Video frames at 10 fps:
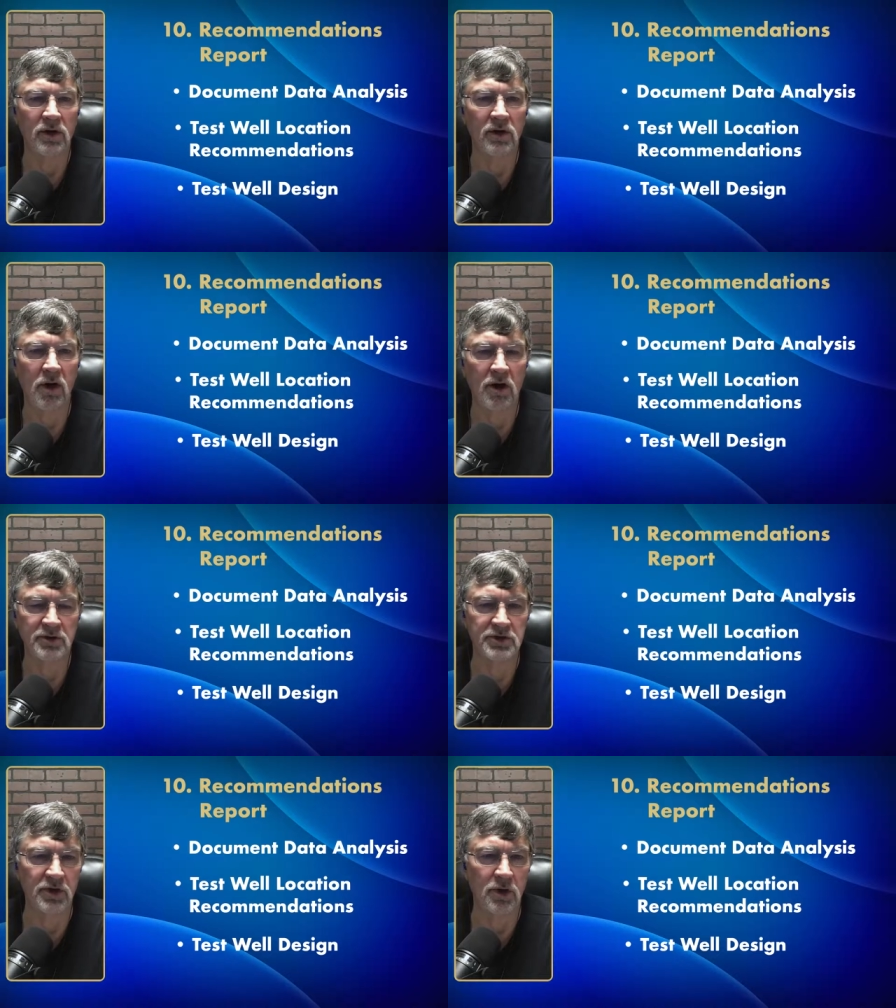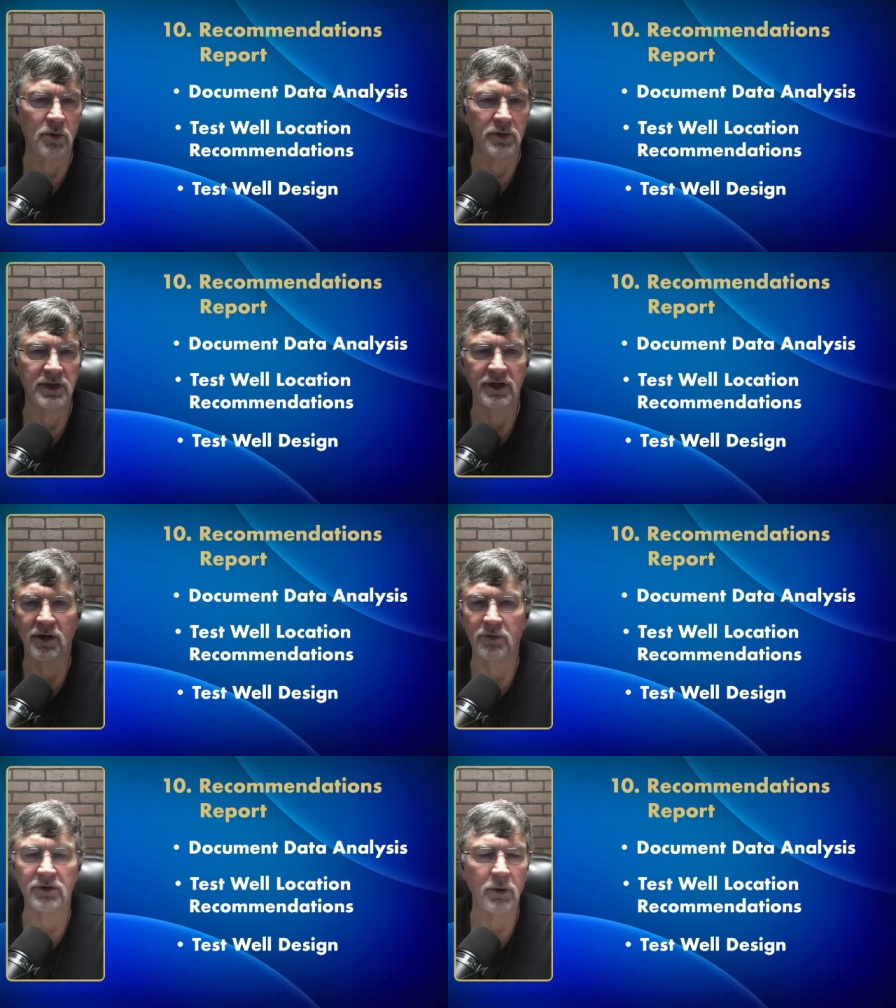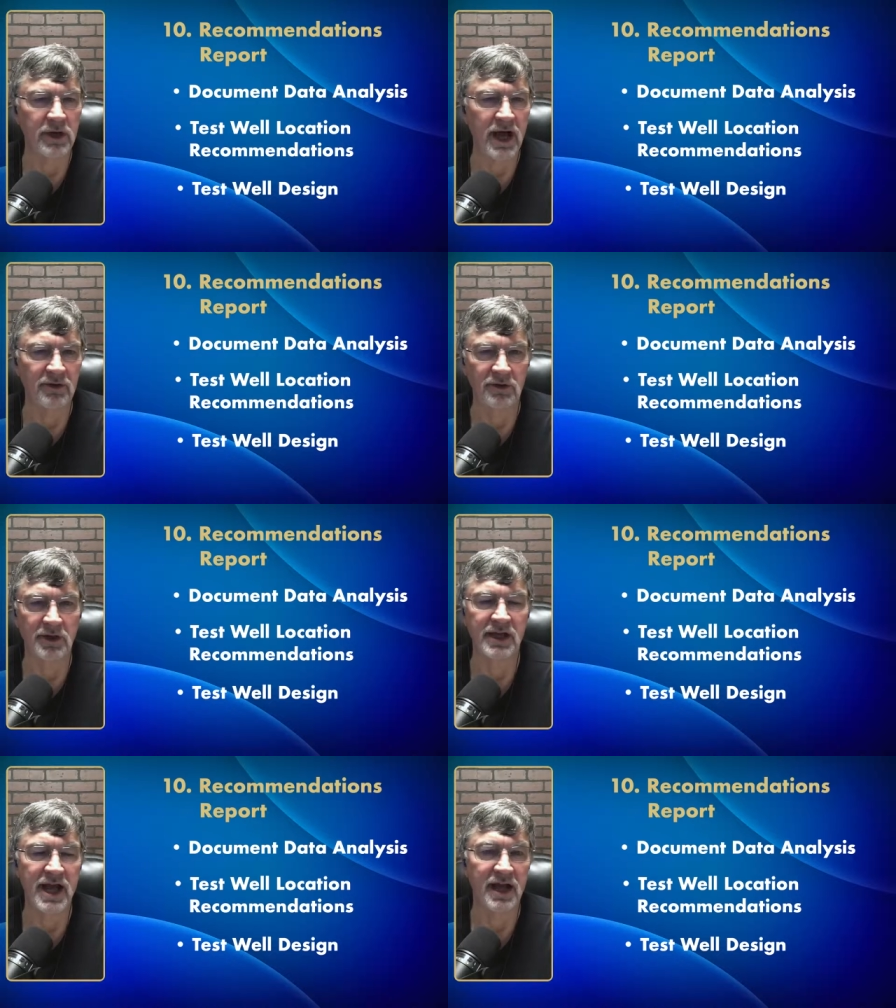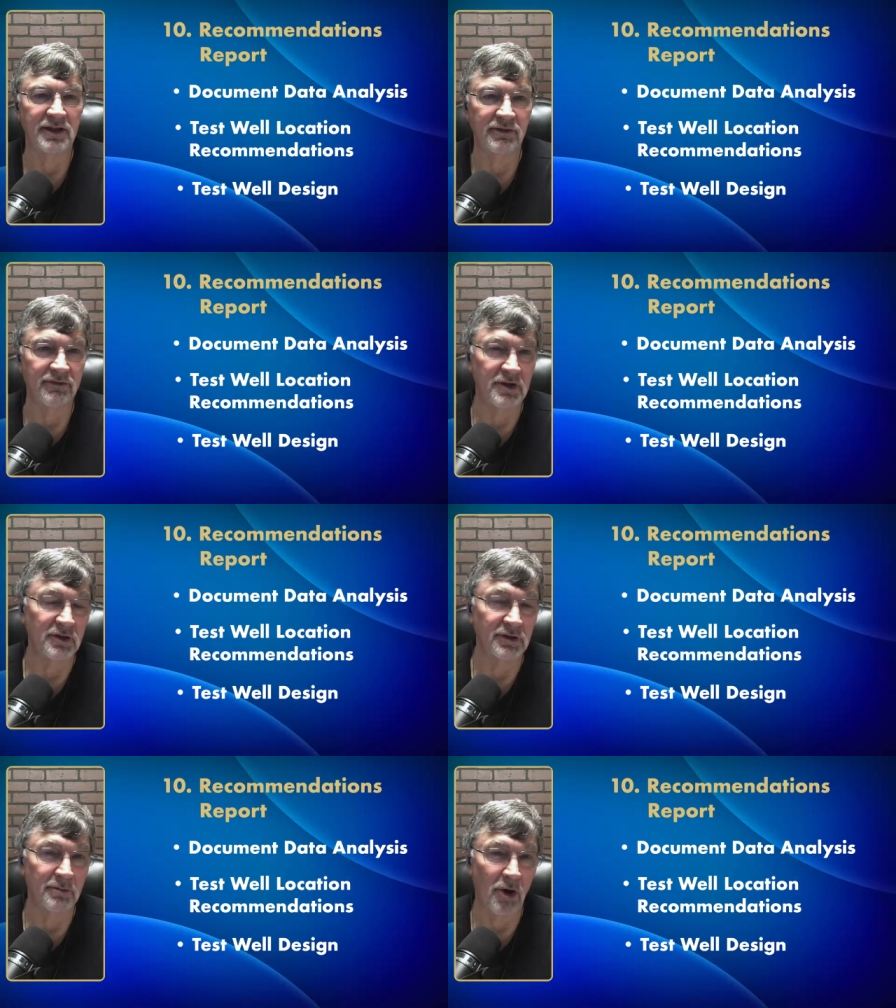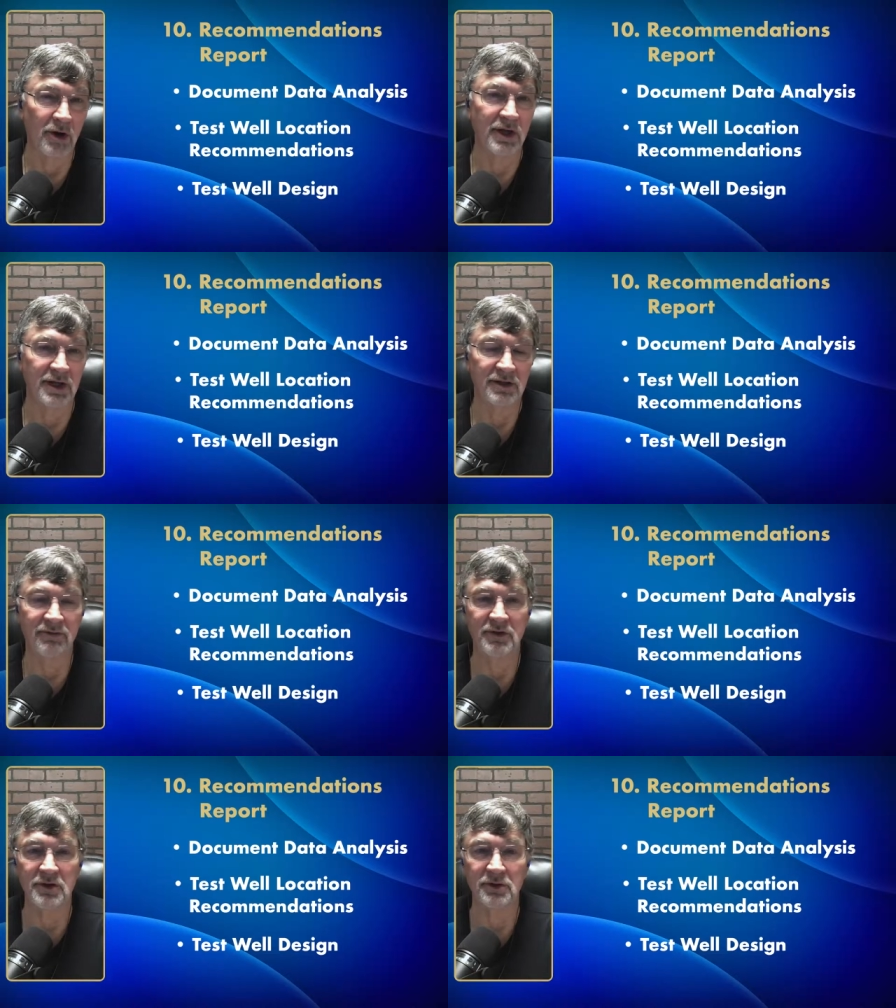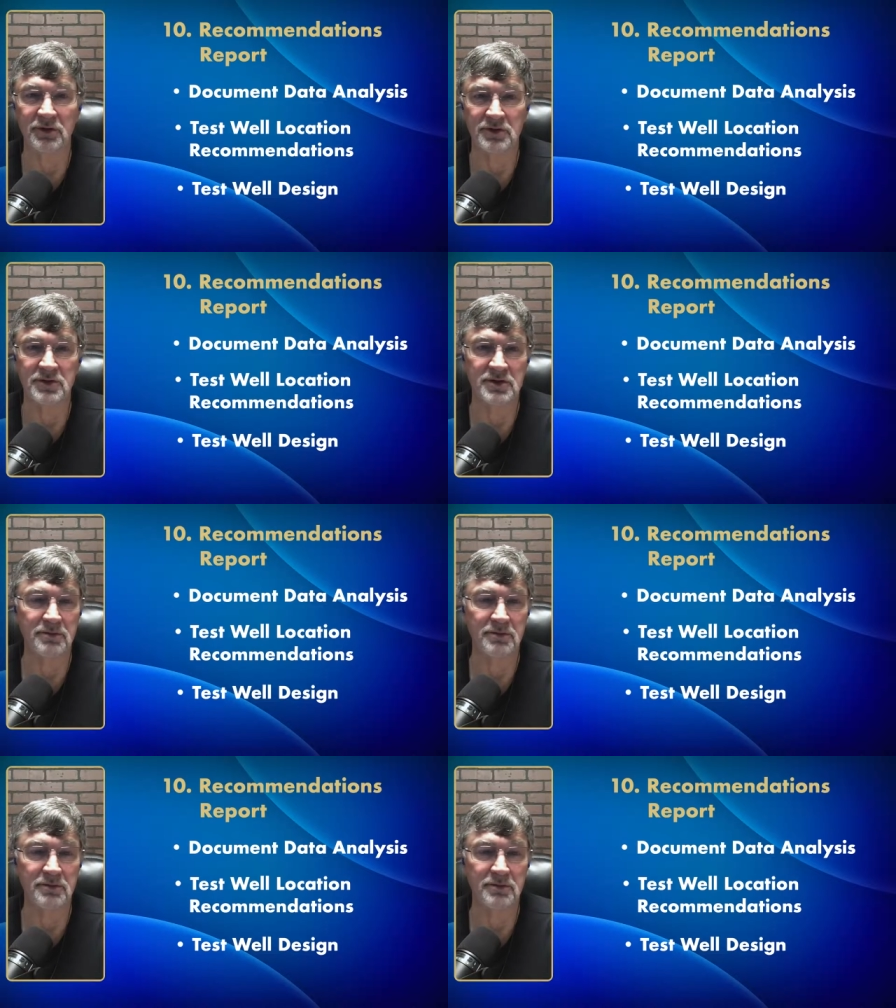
we're also, you know, going out and looking at it in the field and marking it in the field